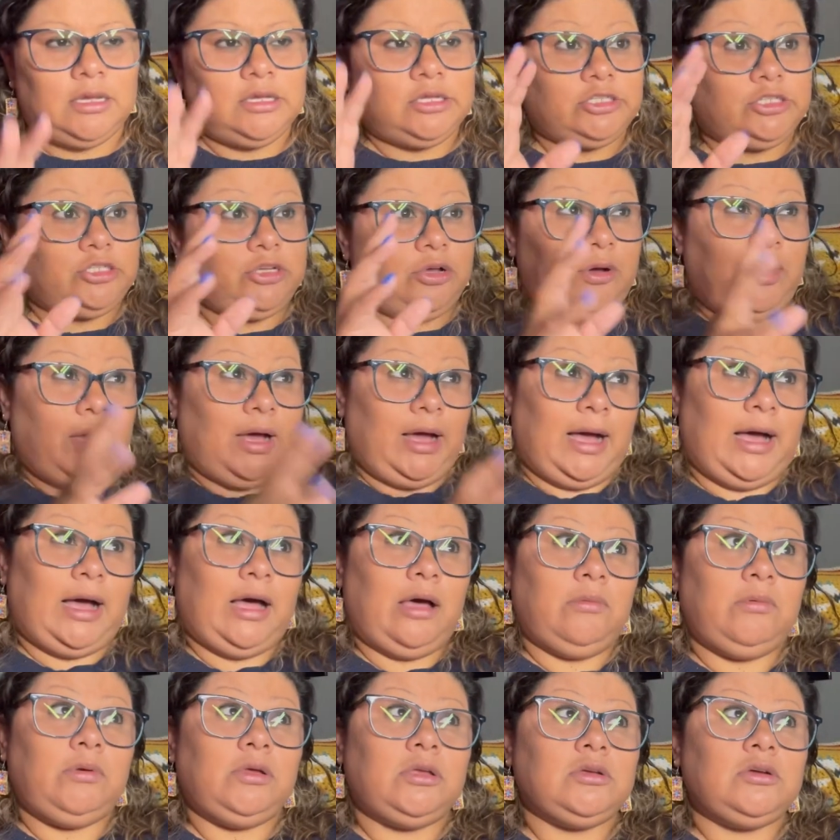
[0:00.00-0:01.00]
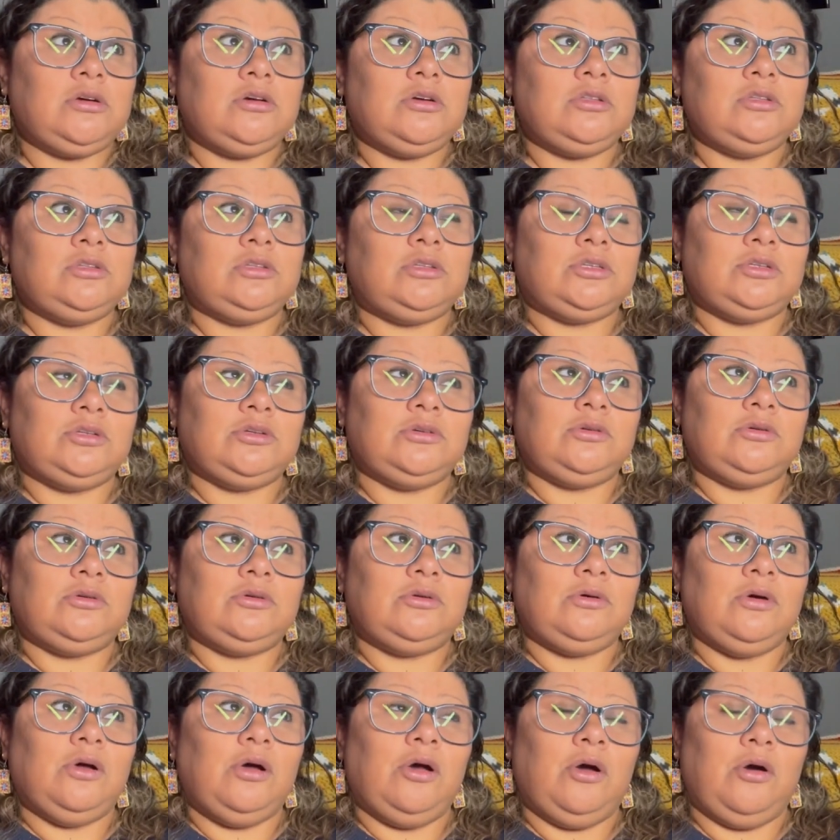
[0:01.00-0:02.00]
So I will going
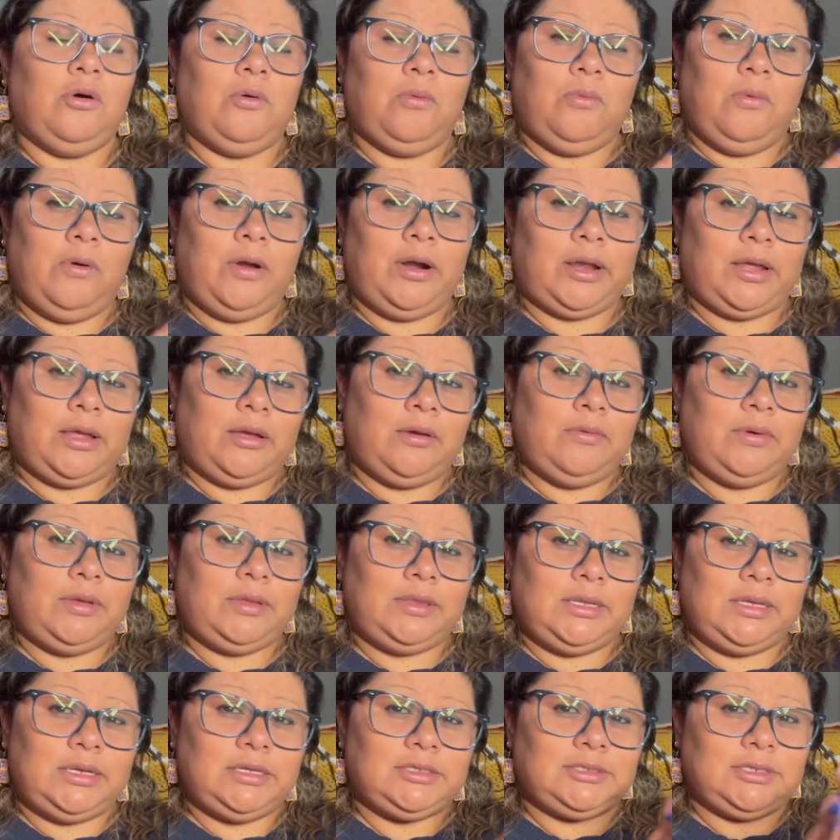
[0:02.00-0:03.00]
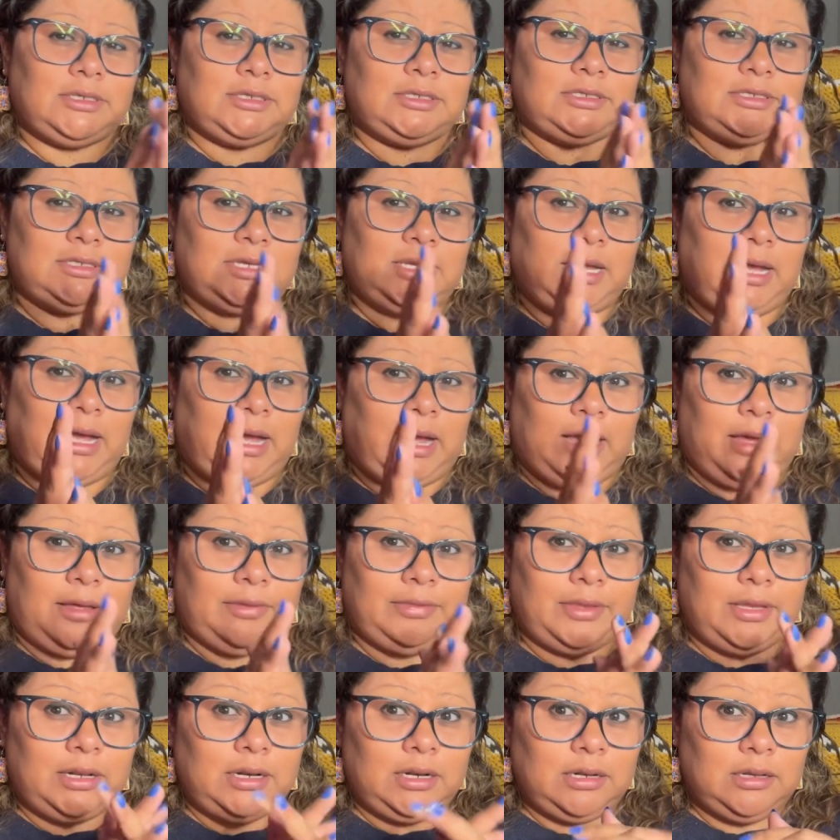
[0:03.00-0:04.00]
to working with this and see how
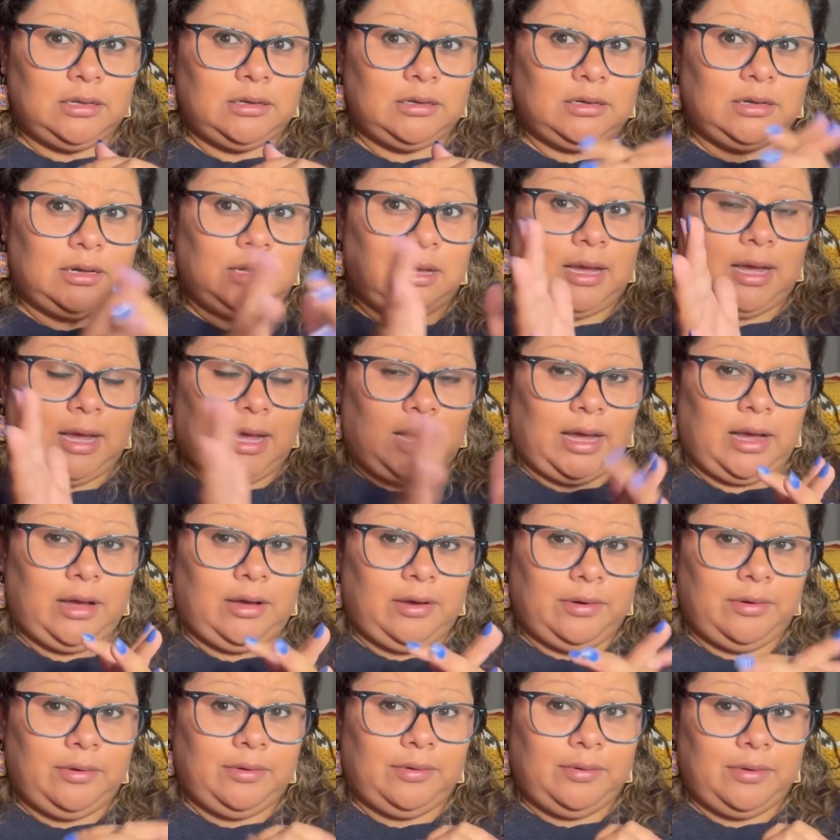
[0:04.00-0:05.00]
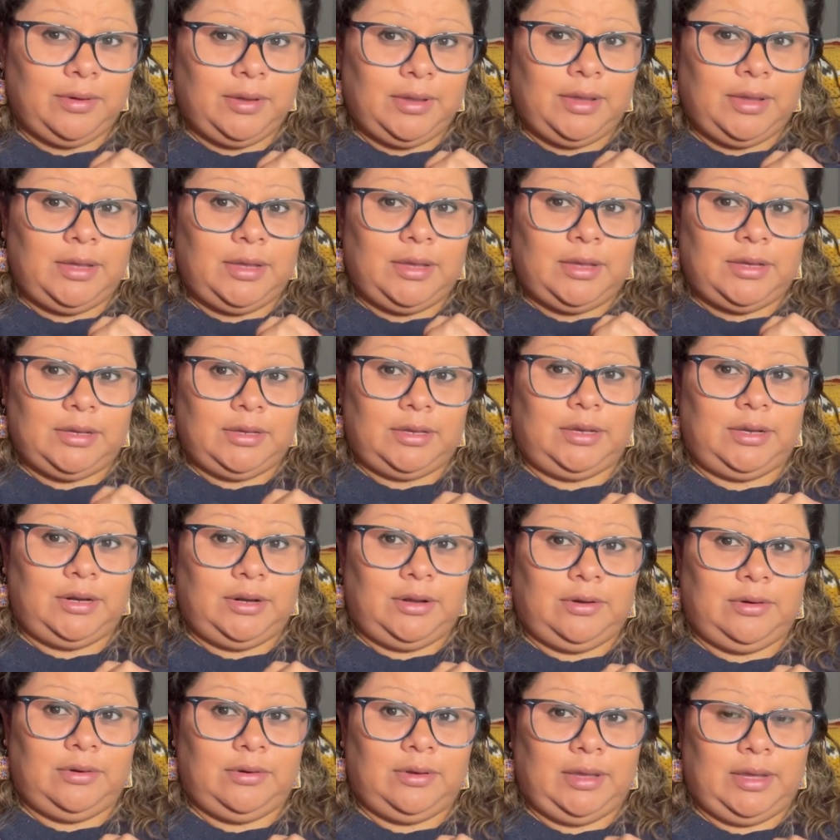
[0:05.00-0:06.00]
the look, how, you
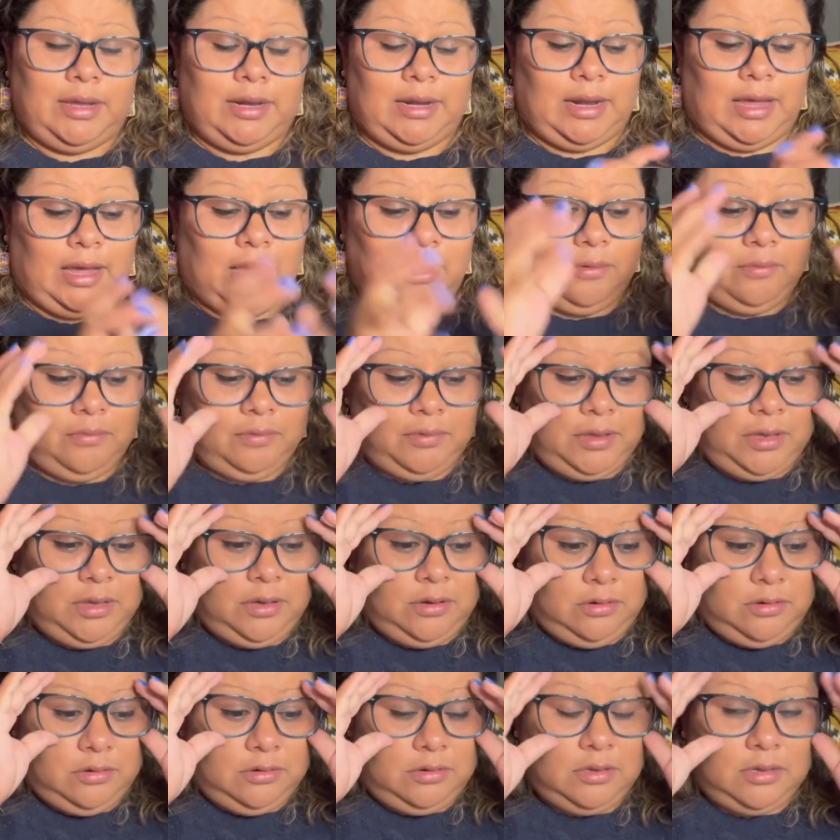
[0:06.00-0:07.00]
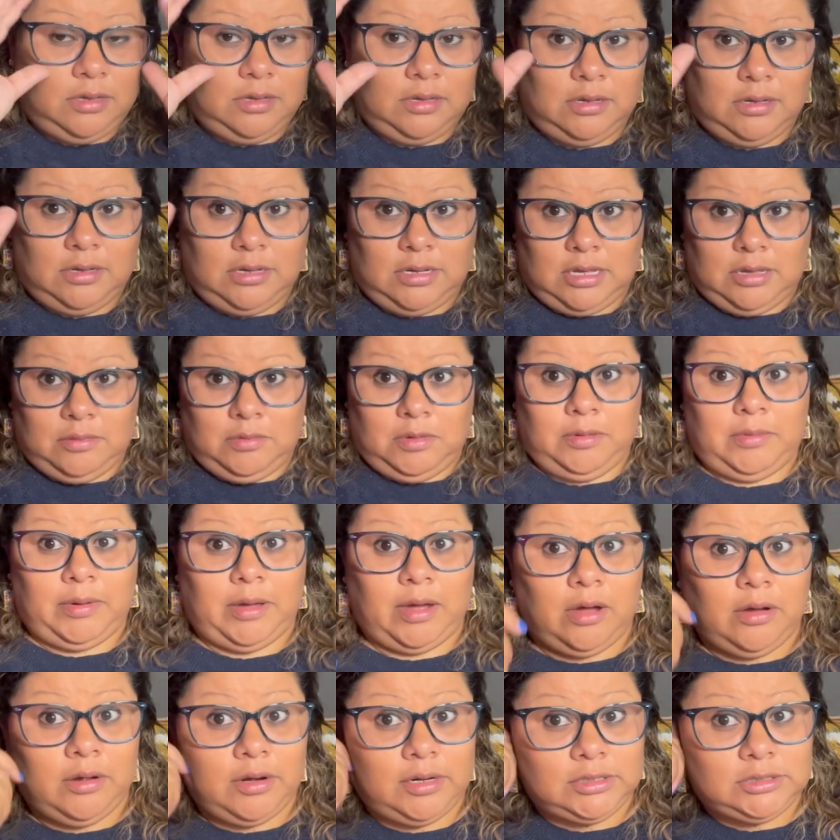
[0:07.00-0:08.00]
know, and I will give me my
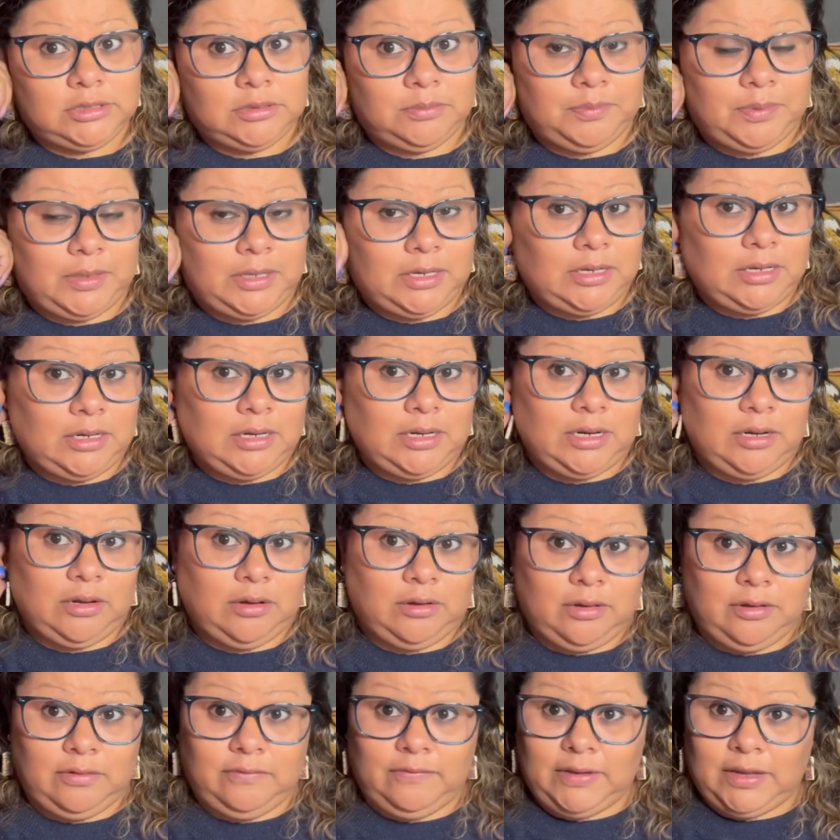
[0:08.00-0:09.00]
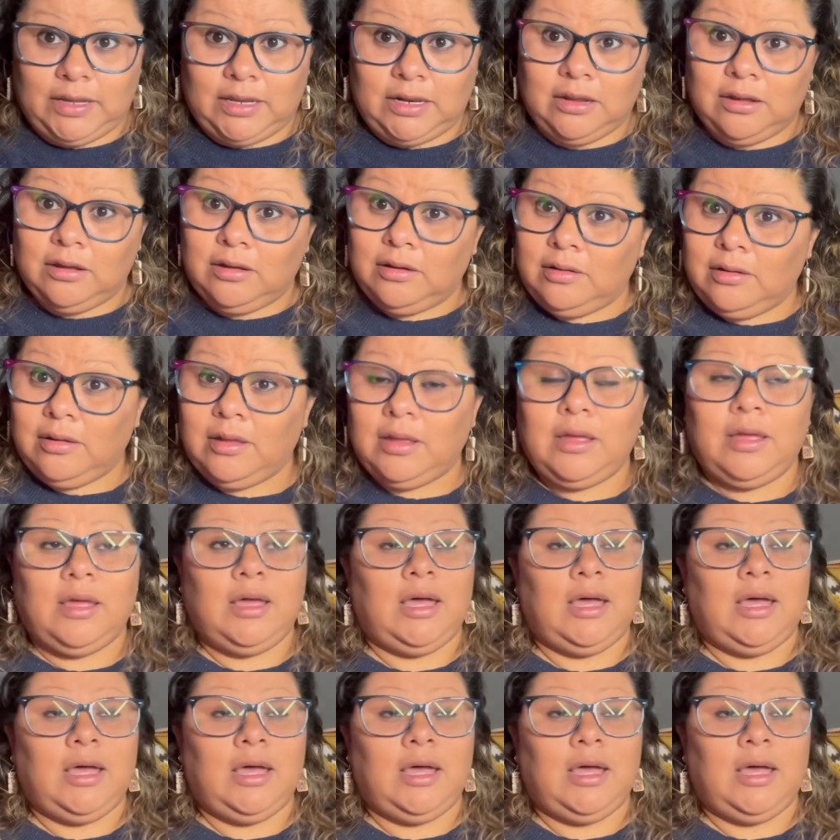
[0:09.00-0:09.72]
honest opinion in another video.